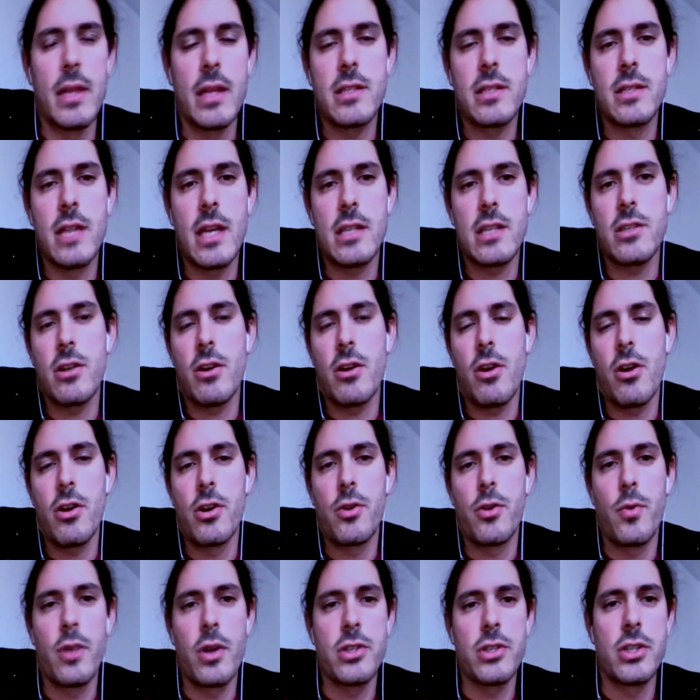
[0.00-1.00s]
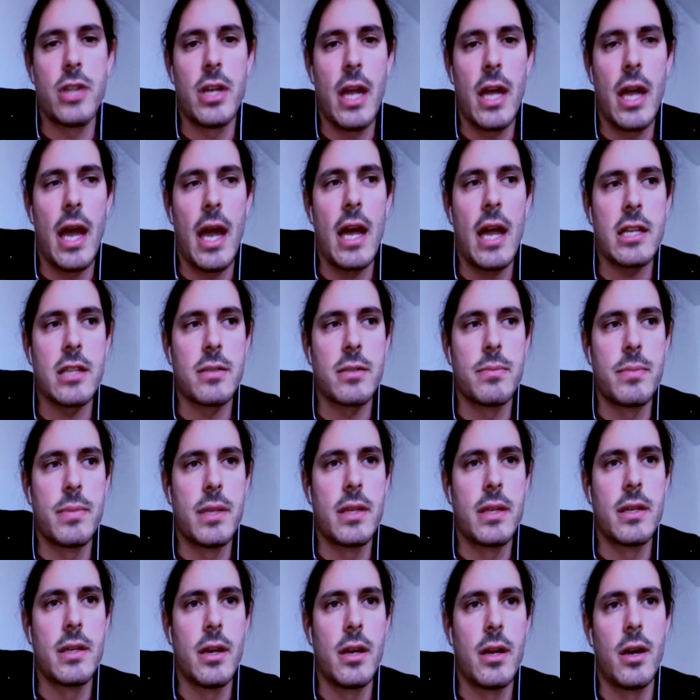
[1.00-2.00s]
That's a hard question to ask
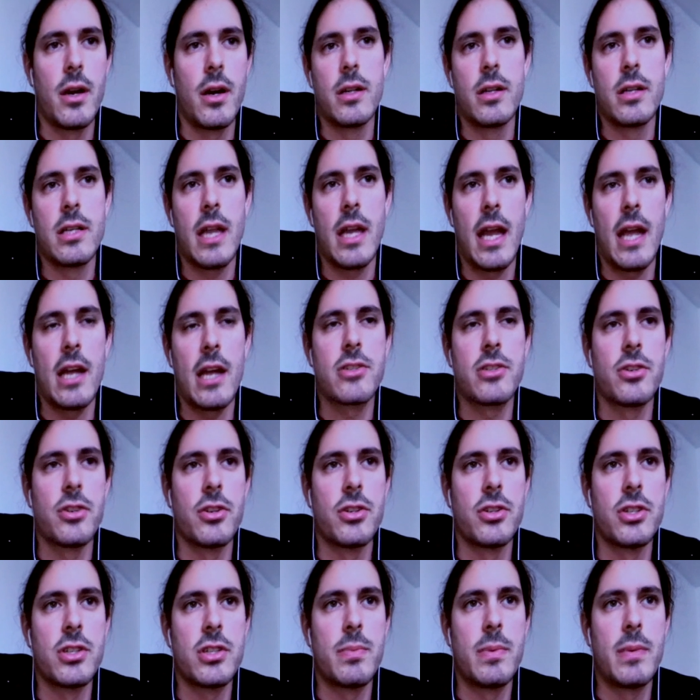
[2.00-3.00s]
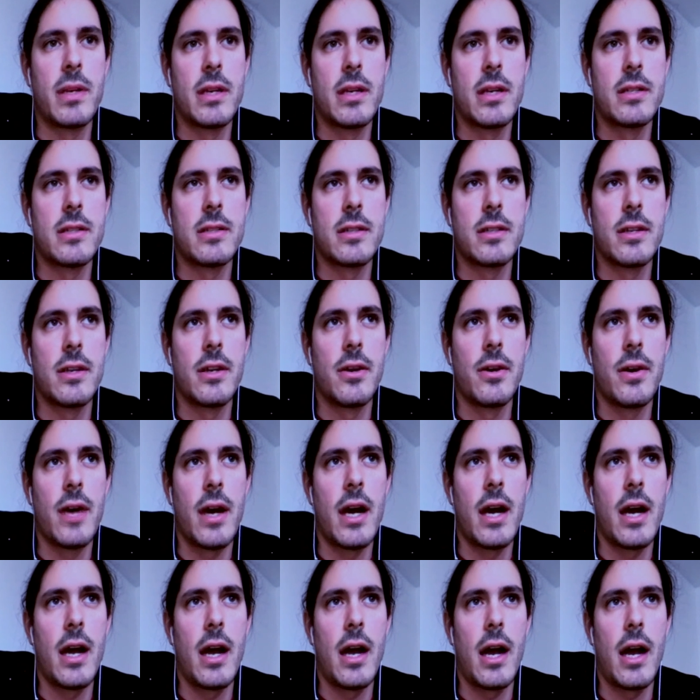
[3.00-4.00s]
to answer. Just because
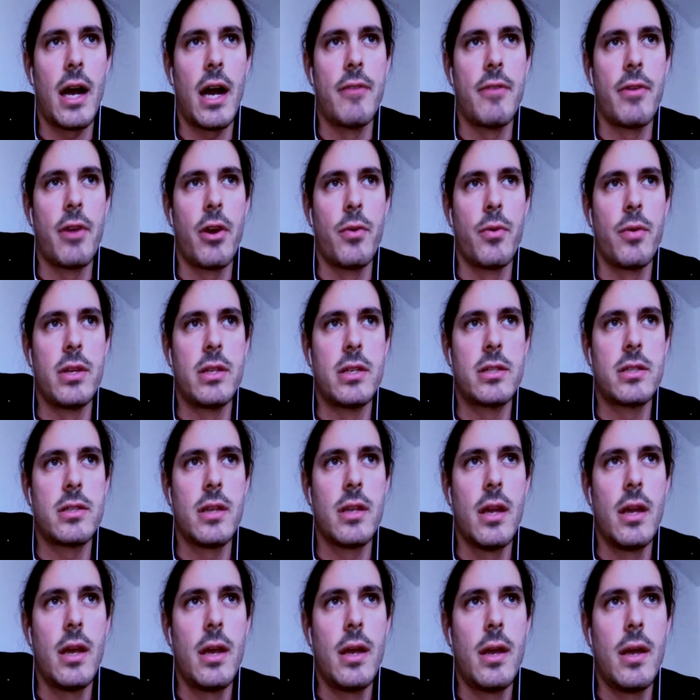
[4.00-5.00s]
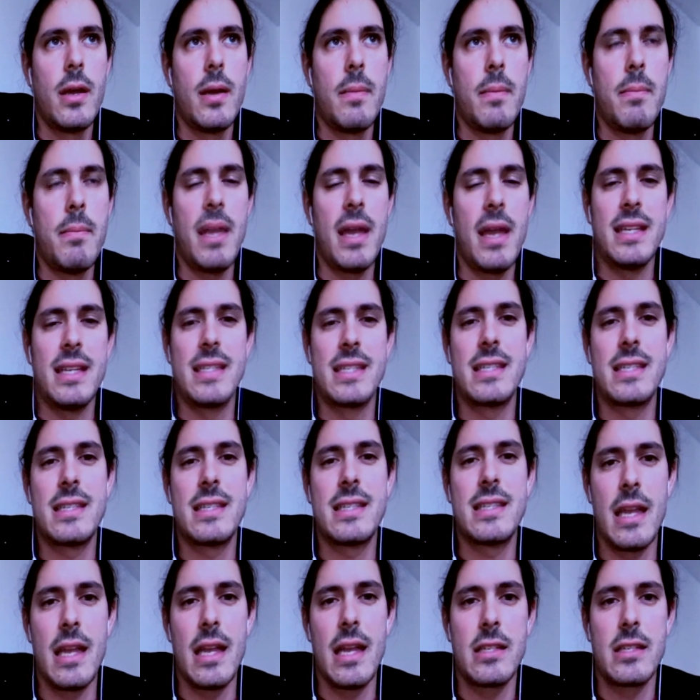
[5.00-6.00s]
I've always made
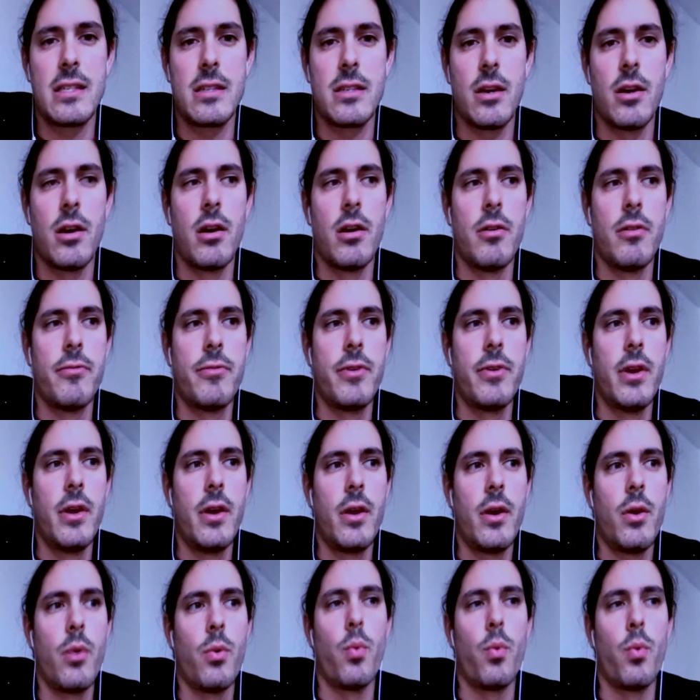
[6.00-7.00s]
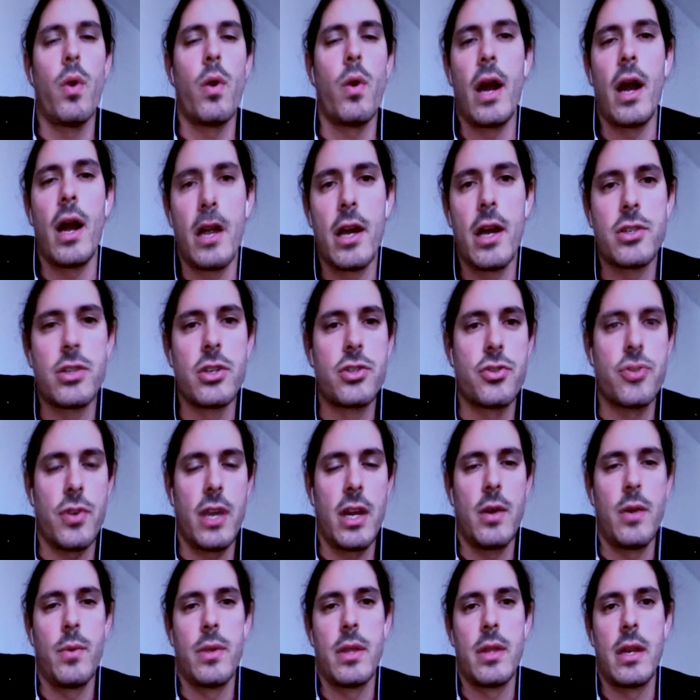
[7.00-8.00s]
sense of why I should
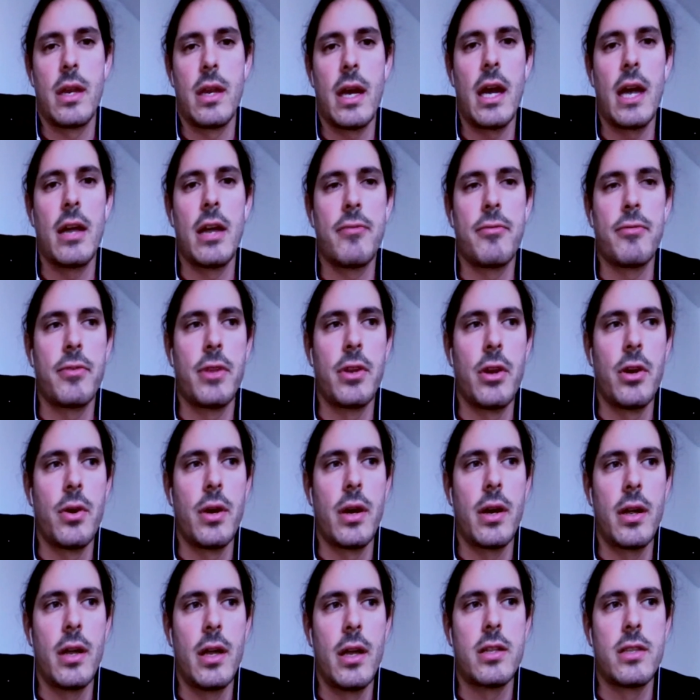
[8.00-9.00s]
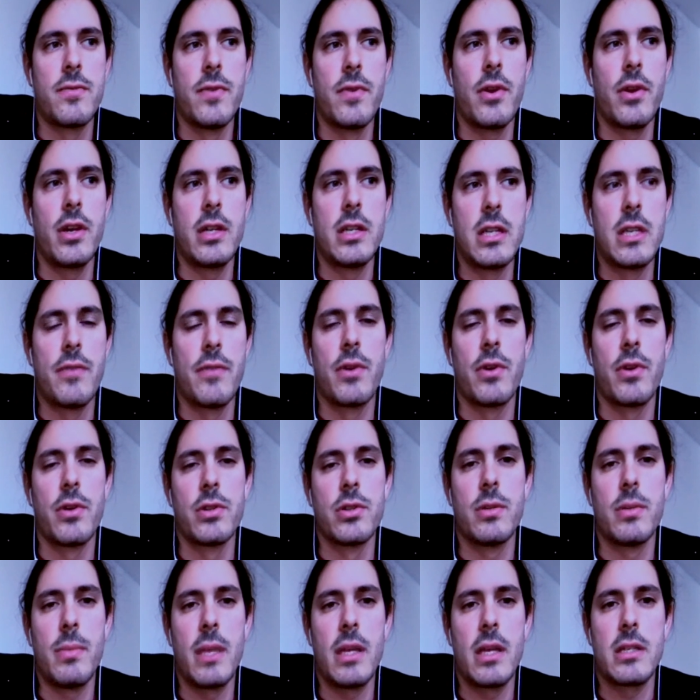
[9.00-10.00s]
train with a knife. And it's very
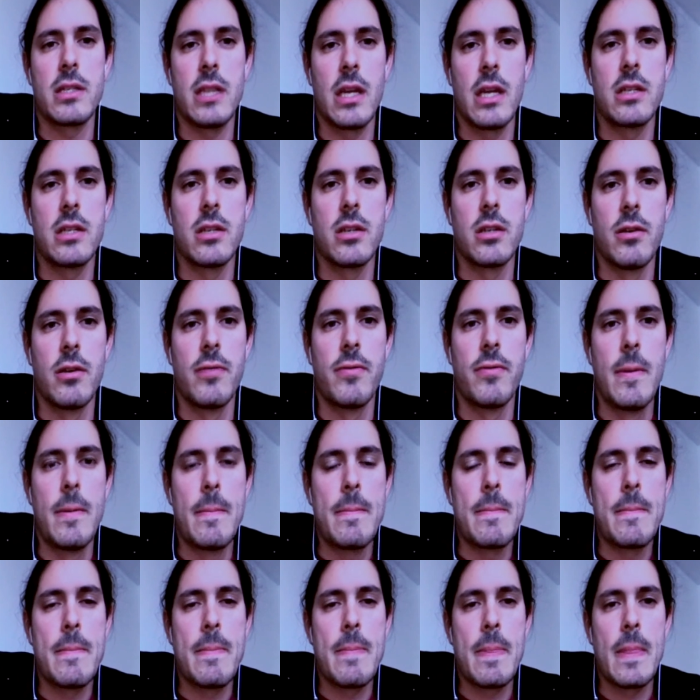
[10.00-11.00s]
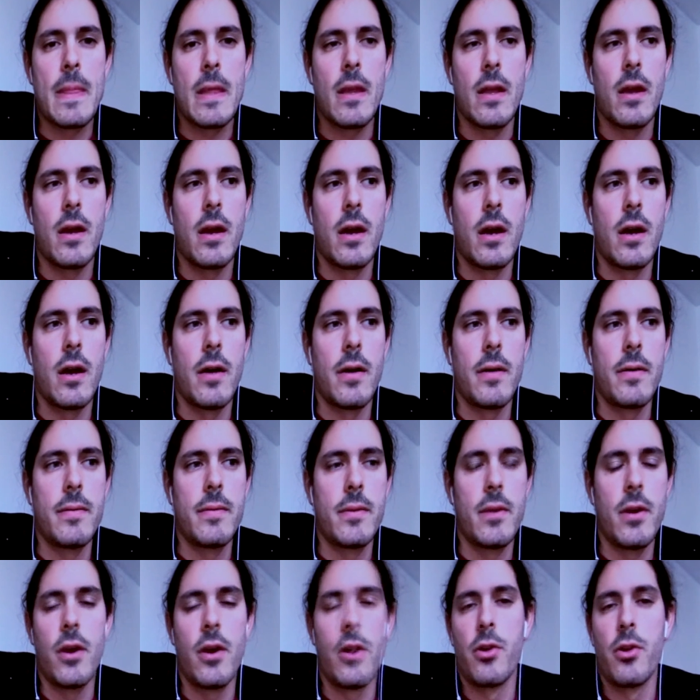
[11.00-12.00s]
difficult to make sense of
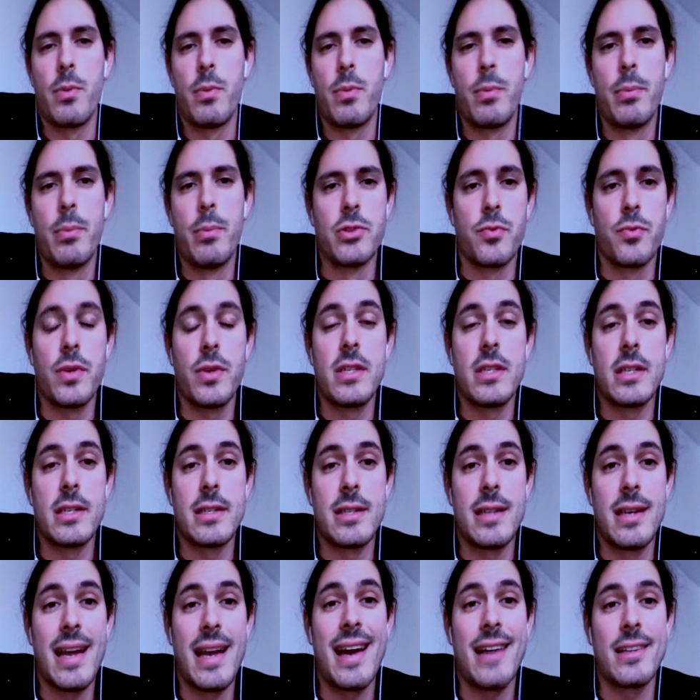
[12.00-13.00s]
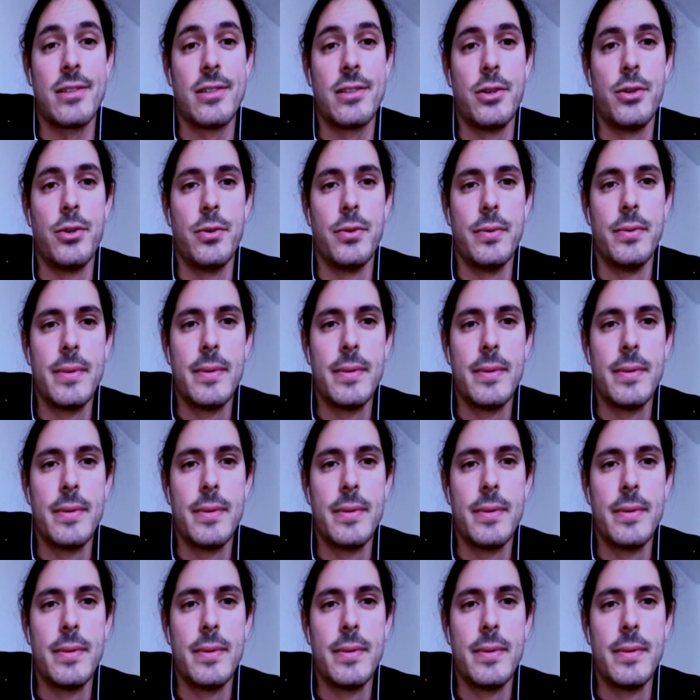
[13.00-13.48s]
other people's reasons not to.